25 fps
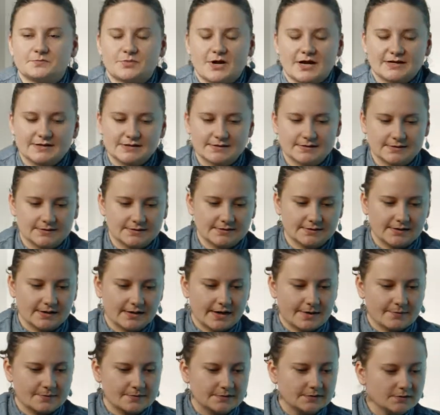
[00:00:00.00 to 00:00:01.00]
practices
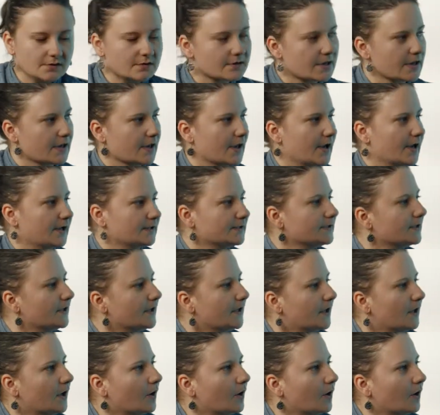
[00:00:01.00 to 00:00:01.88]
that I was looking at